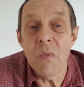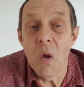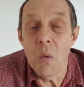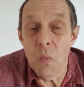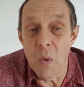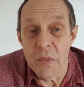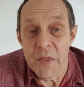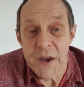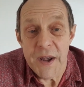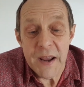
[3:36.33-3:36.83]

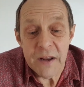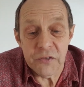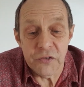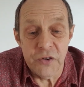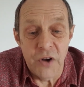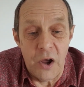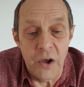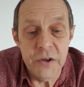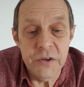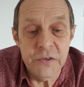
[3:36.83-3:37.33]
Well, the
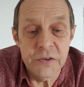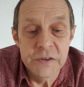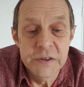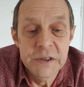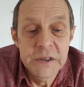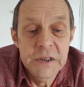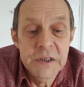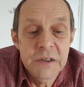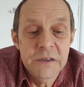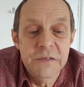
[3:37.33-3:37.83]
next night,
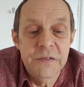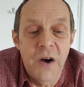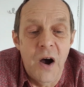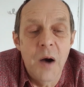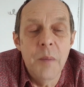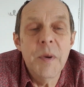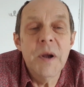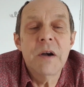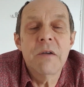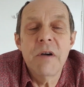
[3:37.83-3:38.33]

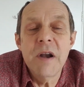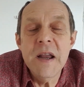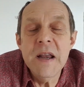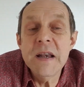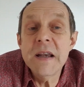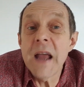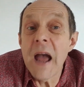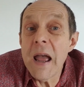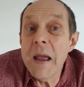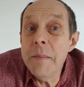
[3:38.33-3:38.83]
Farmer
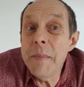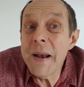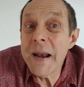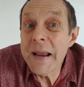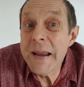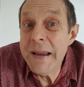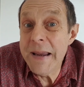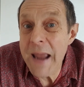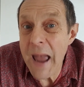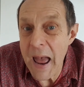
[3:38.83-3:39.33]
Green came in
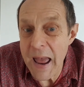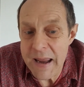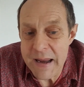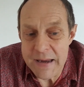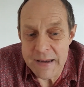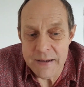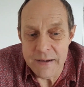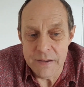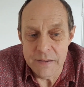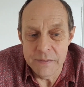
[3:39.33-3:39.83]

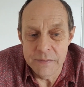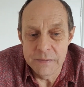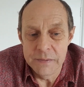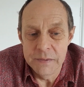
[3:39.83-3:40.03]
again